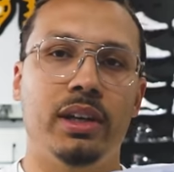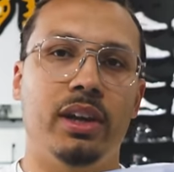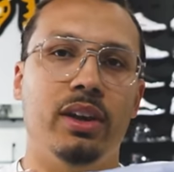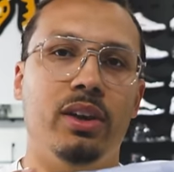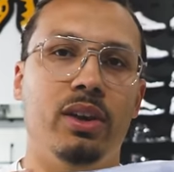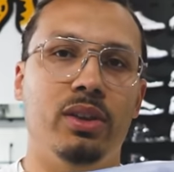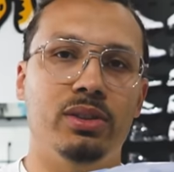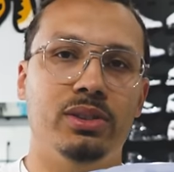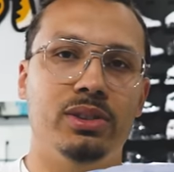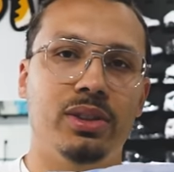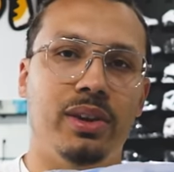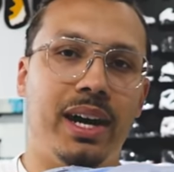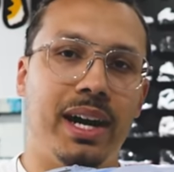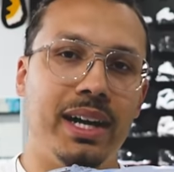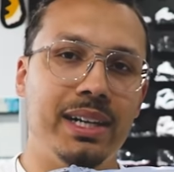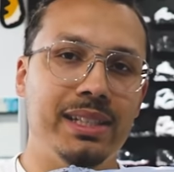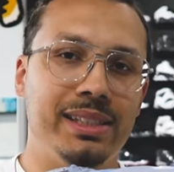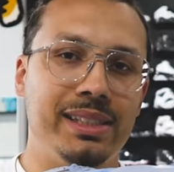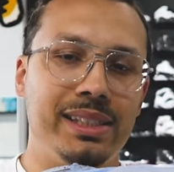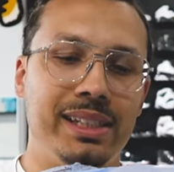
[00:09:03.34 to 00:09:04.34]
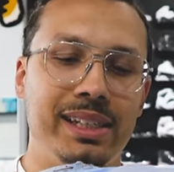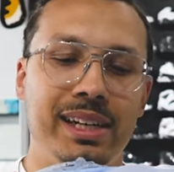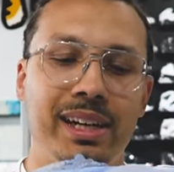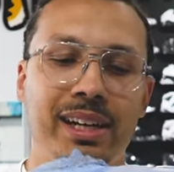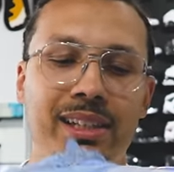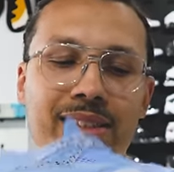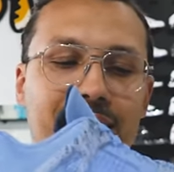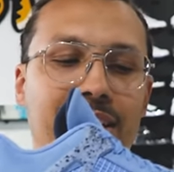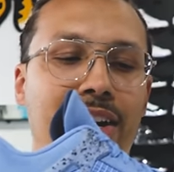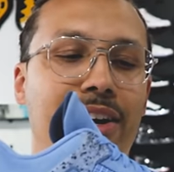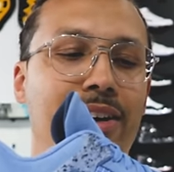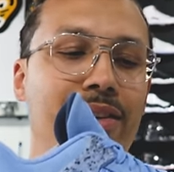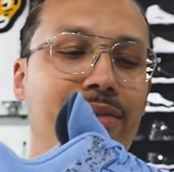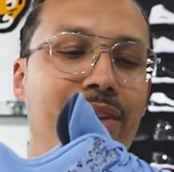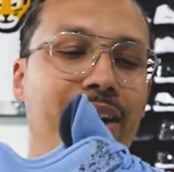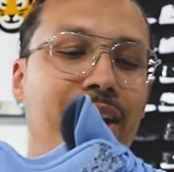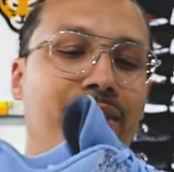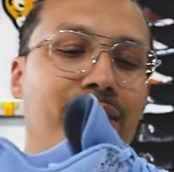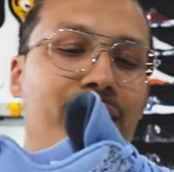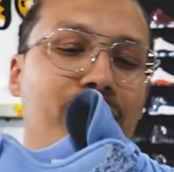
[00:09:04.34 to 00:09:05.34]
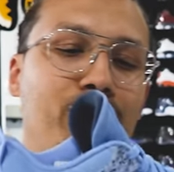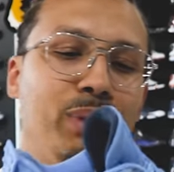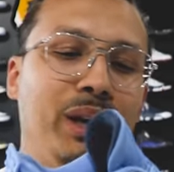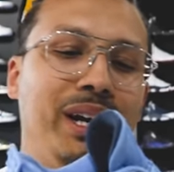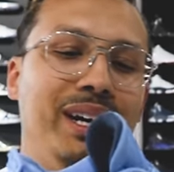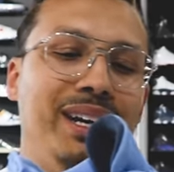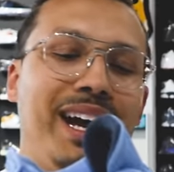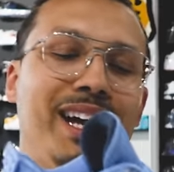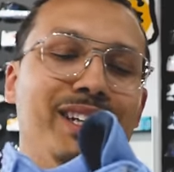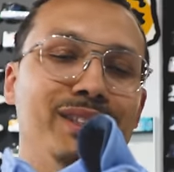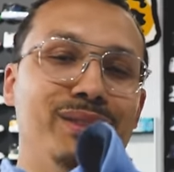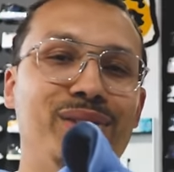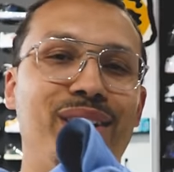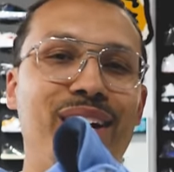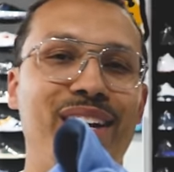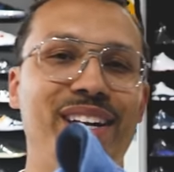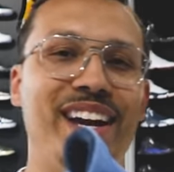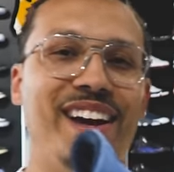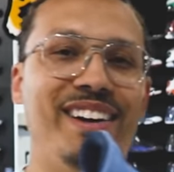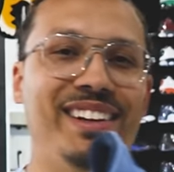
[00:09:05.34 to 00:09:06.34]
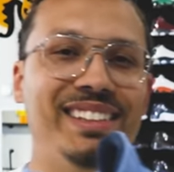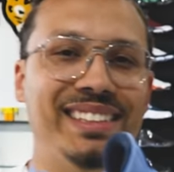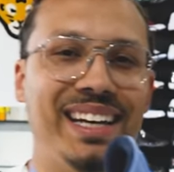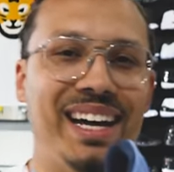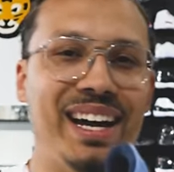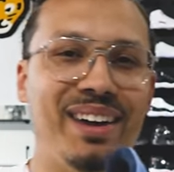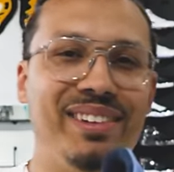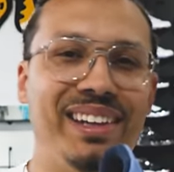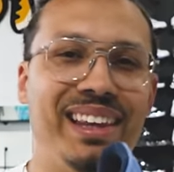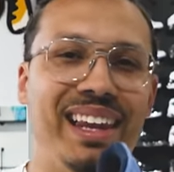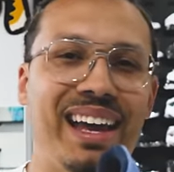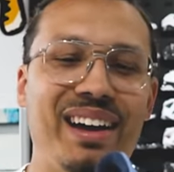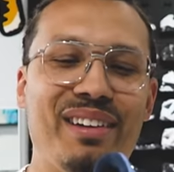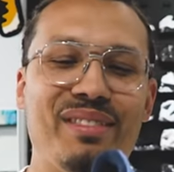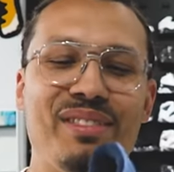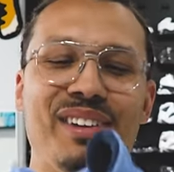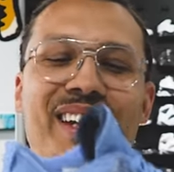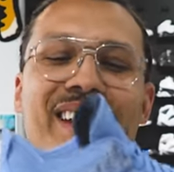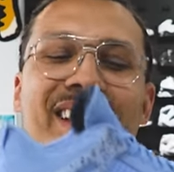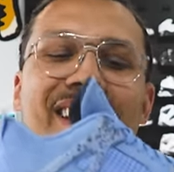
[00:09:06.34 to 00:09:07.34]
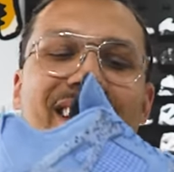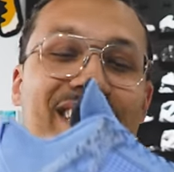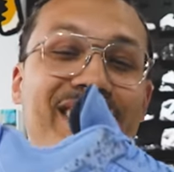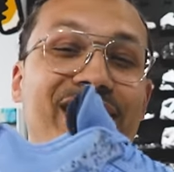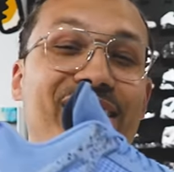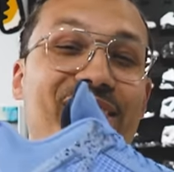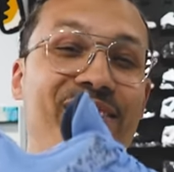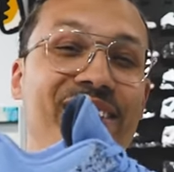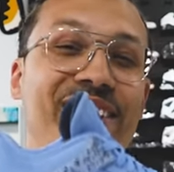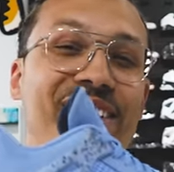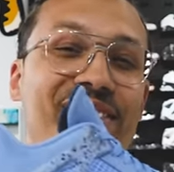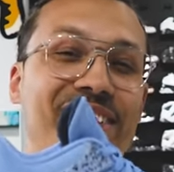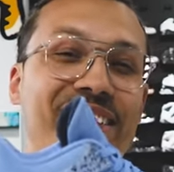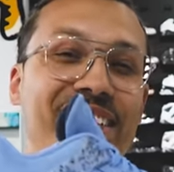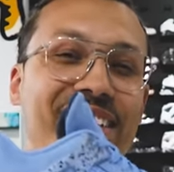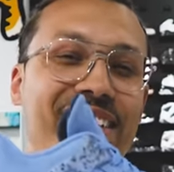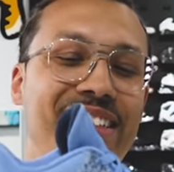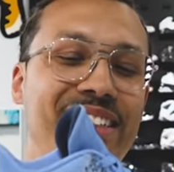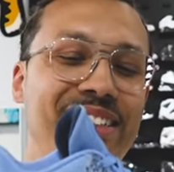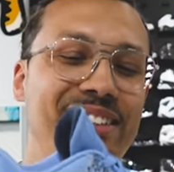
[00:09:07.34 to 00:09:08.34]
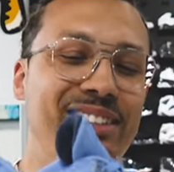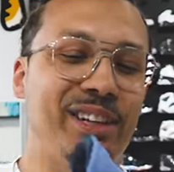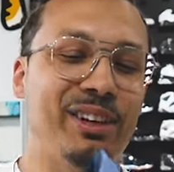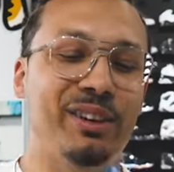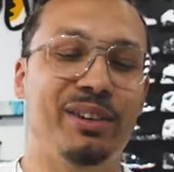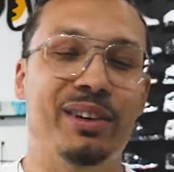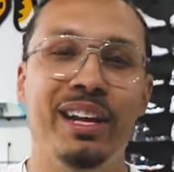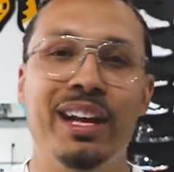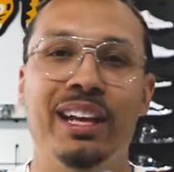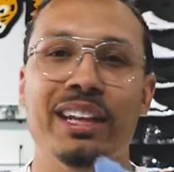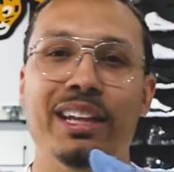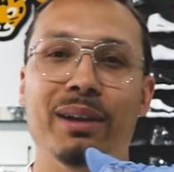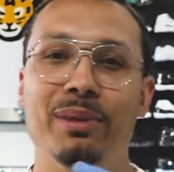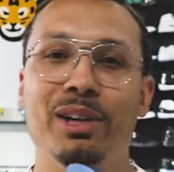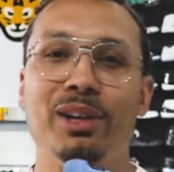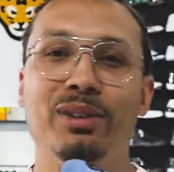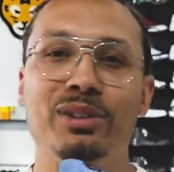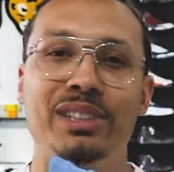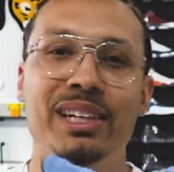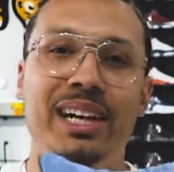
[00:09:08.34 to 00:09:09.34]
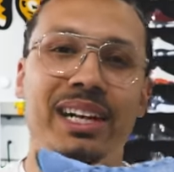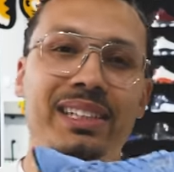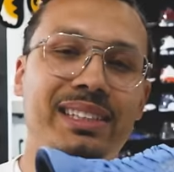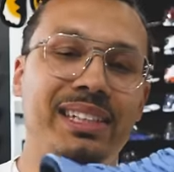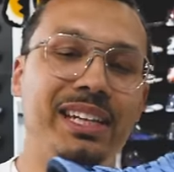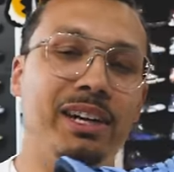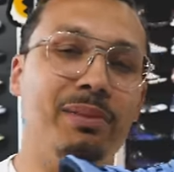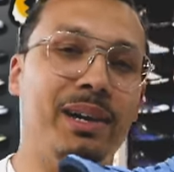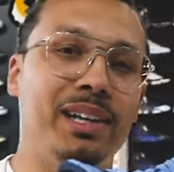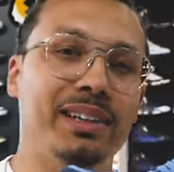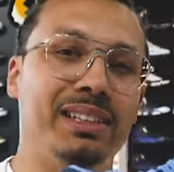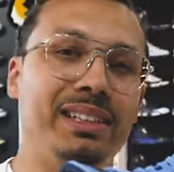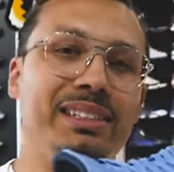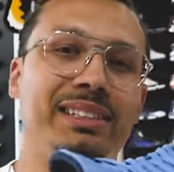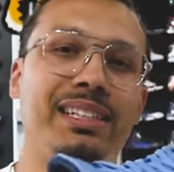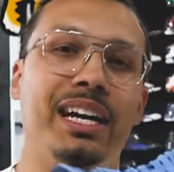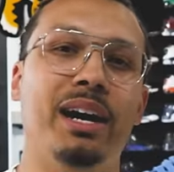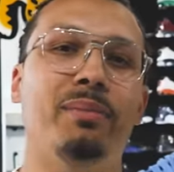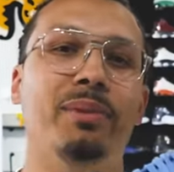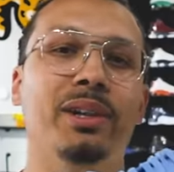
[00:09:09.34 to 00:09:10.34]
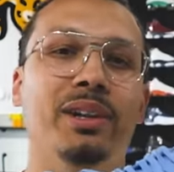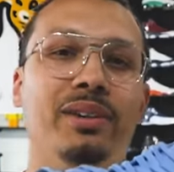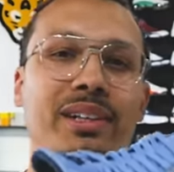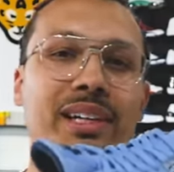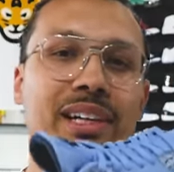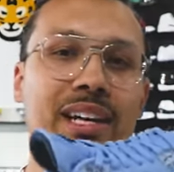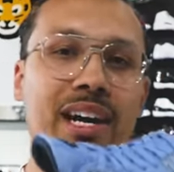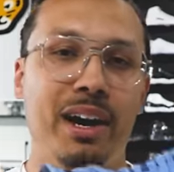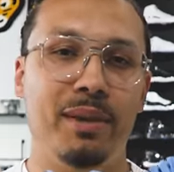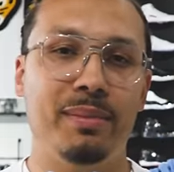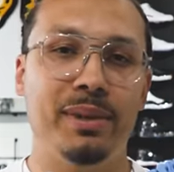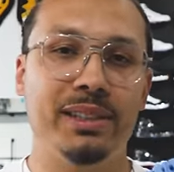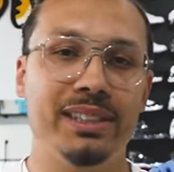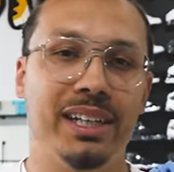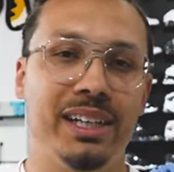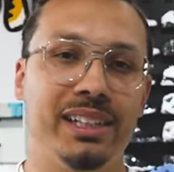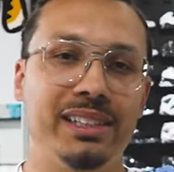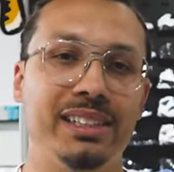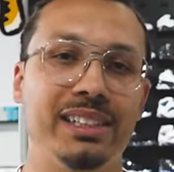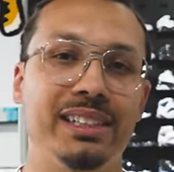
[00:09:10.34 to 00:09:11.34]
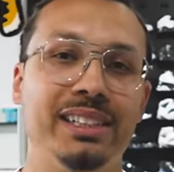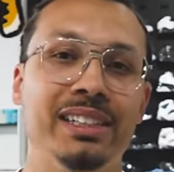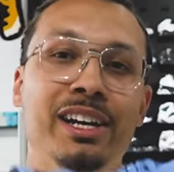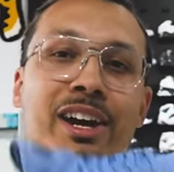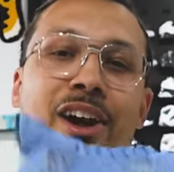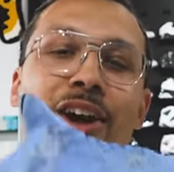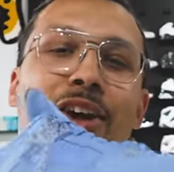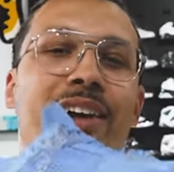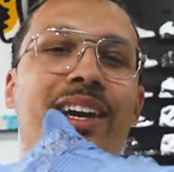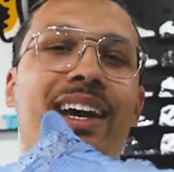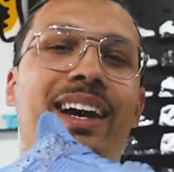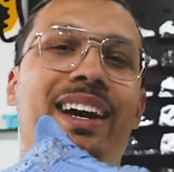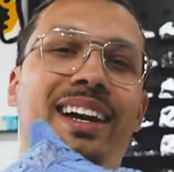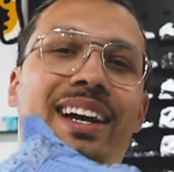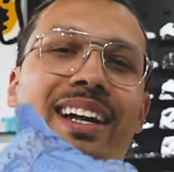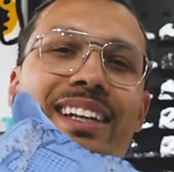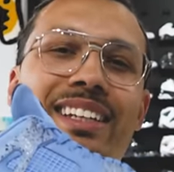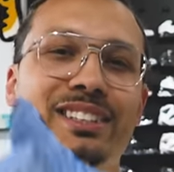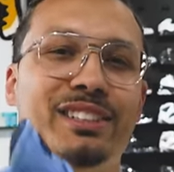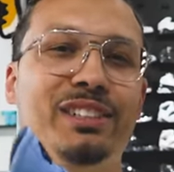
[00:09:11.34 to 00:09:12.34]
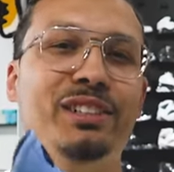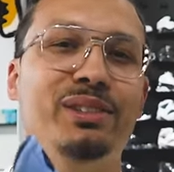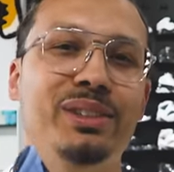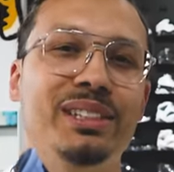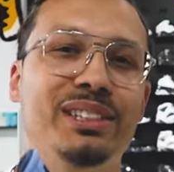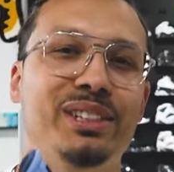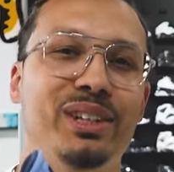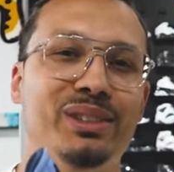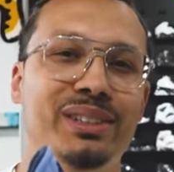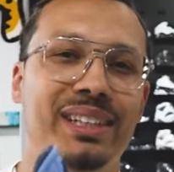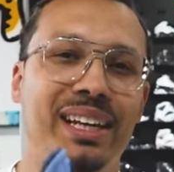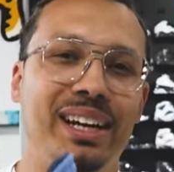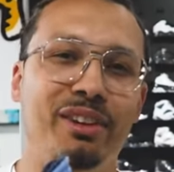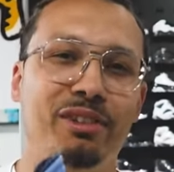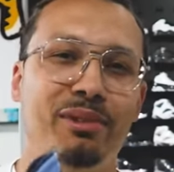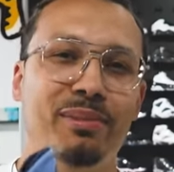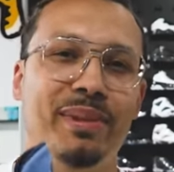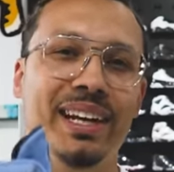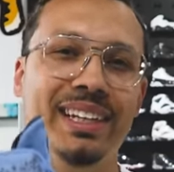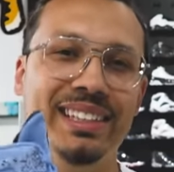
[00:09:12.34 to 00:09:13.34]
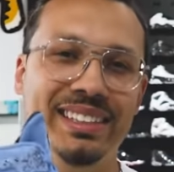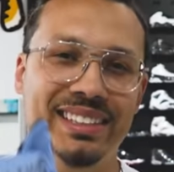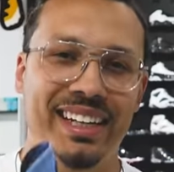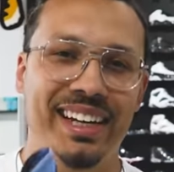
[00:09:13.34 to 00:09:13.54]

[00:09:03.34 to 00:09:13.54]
looking oh so icy, scared of yelling, but as of right now in time in life, these look really, really good. So let me know what you guys think about these down below in the comment section. Oh yeah, and these are the results that everybody